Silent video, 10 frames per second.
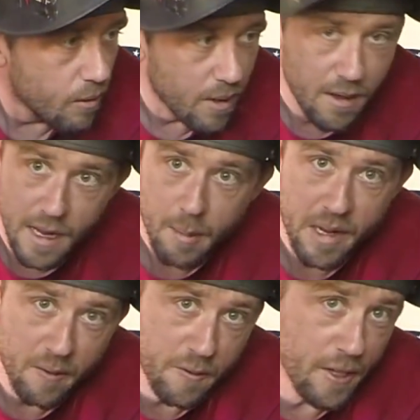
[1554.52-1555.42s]
Well, that
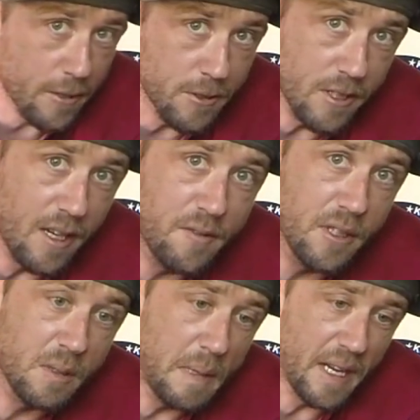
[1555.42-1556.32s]
about finishes off
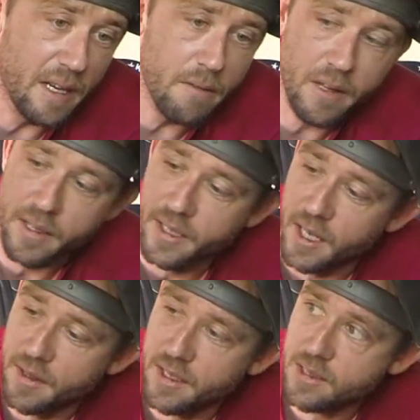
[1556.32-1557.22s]
just about everything
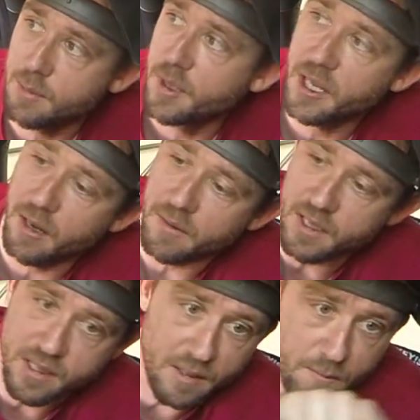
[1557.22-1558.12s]
on this. I'm going to give
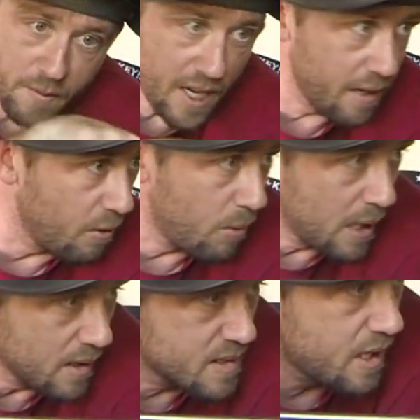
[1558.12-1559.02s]
this a final
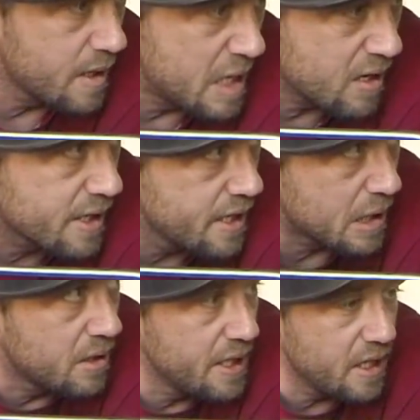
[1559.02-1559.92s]
welds on here, get
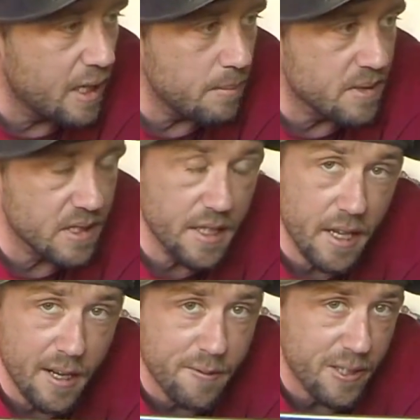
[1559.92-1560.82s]
it cleaned up, and send
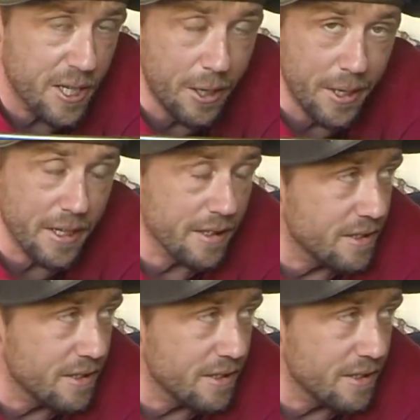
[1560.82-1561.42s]
it out for coating.